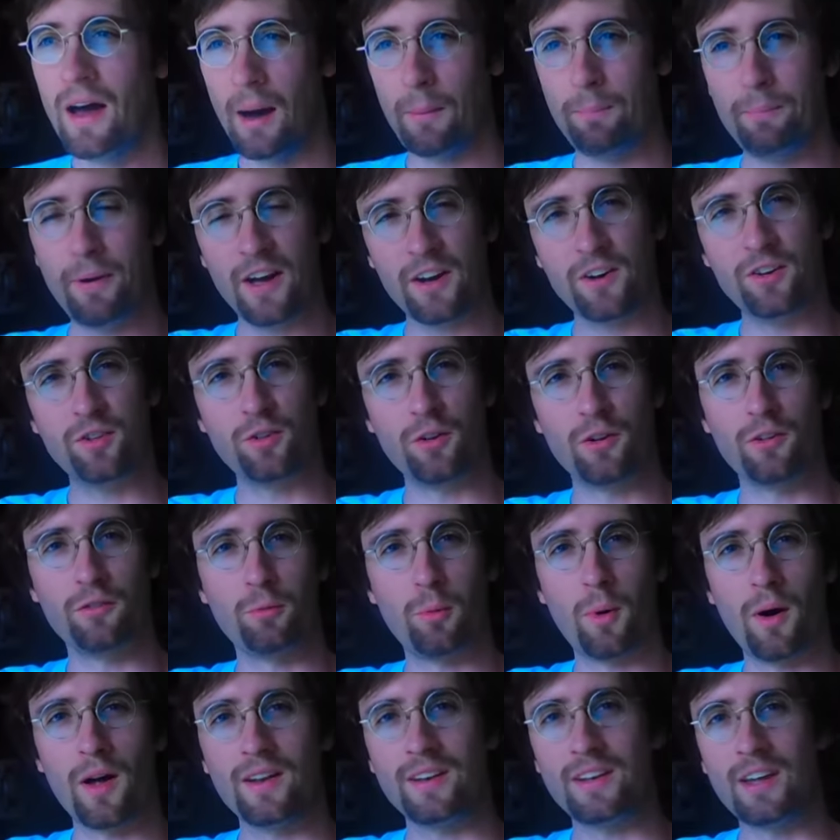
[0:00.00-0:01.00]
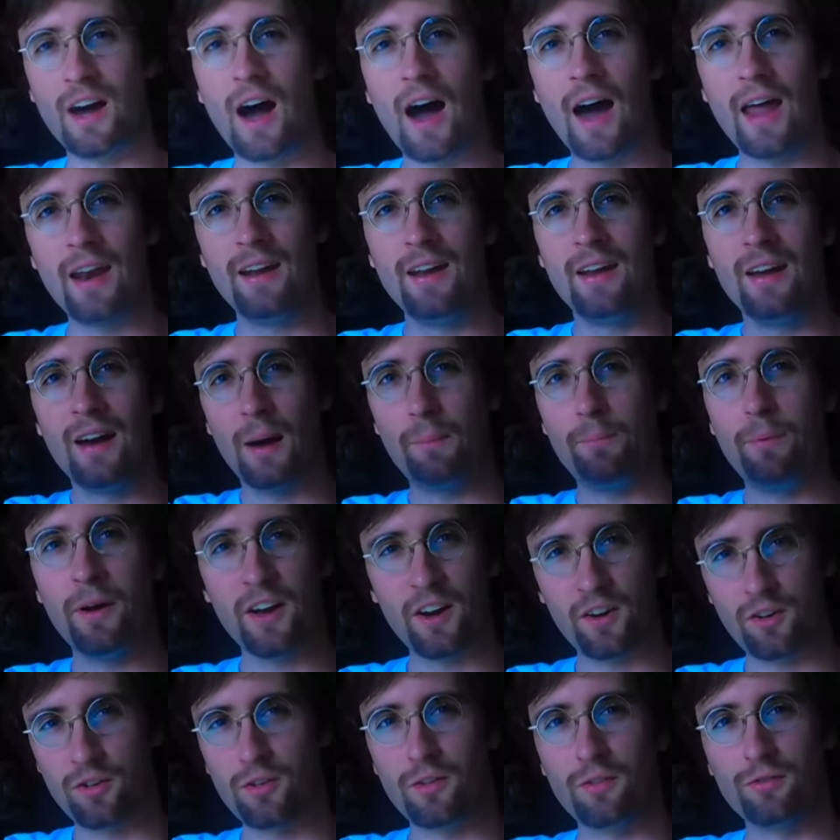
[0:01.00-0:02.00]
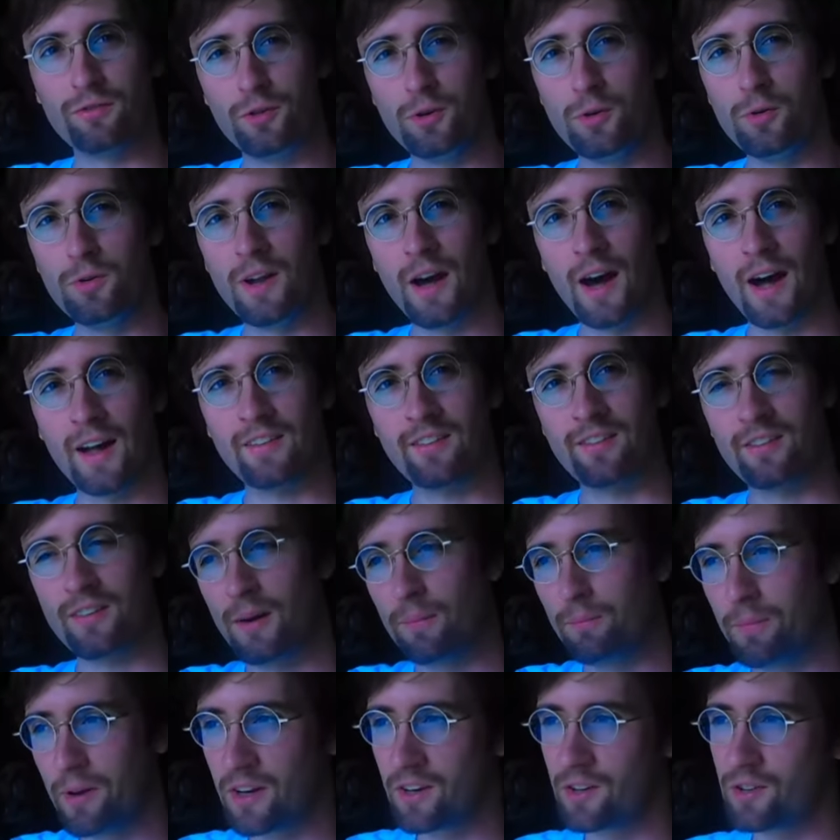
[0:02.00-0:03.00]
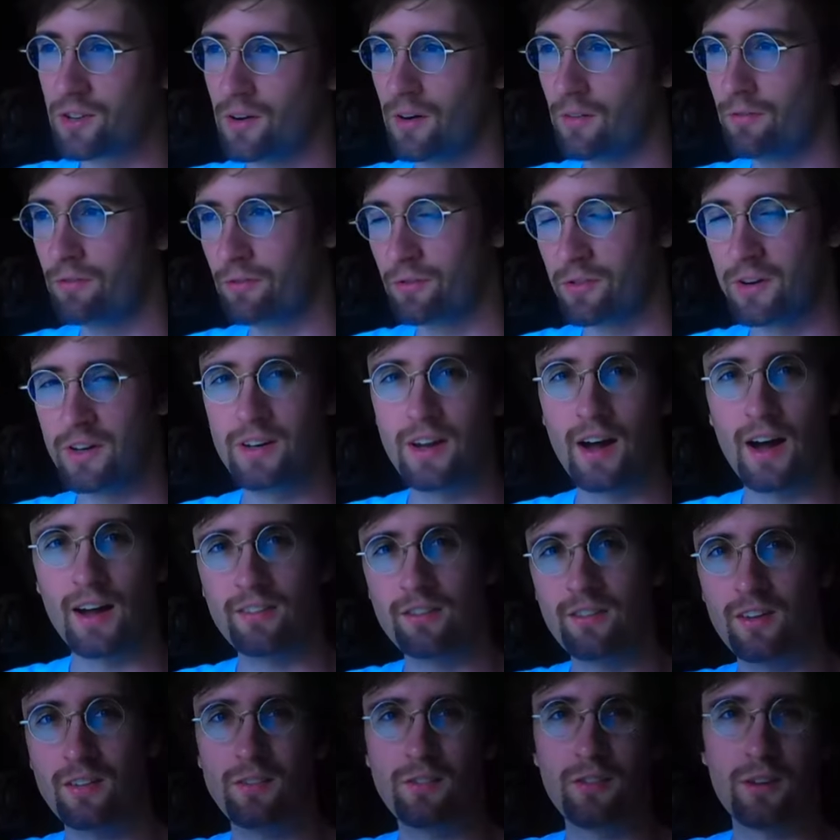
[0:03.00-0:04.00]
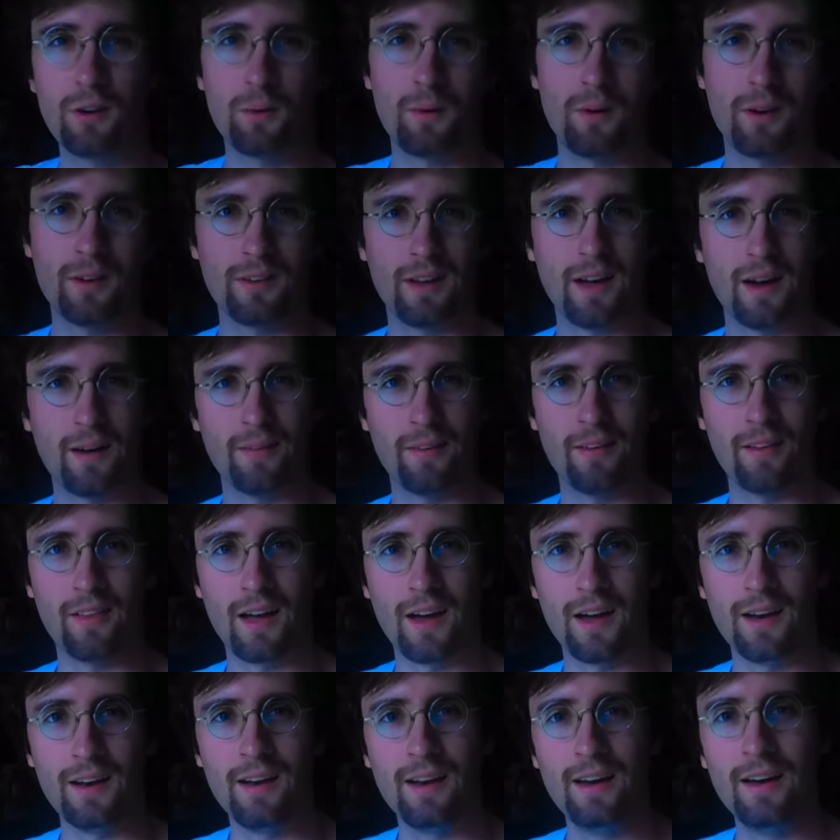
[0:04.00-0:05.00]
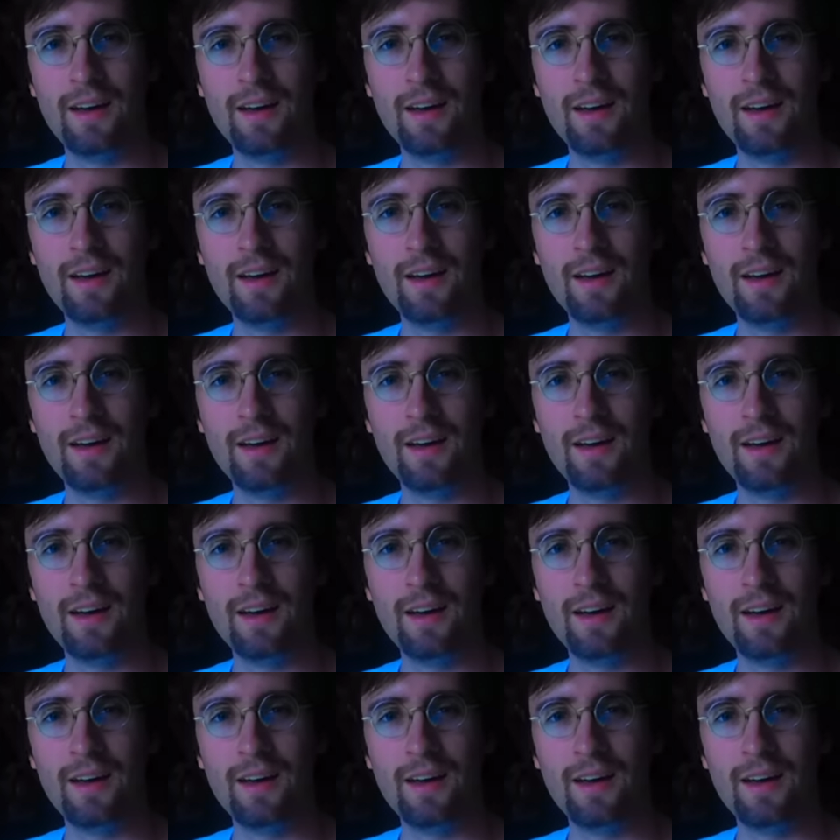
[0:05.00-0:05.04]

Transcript: a picture of one dot, a picture of two dots, a picture of three dots, and so on down the line.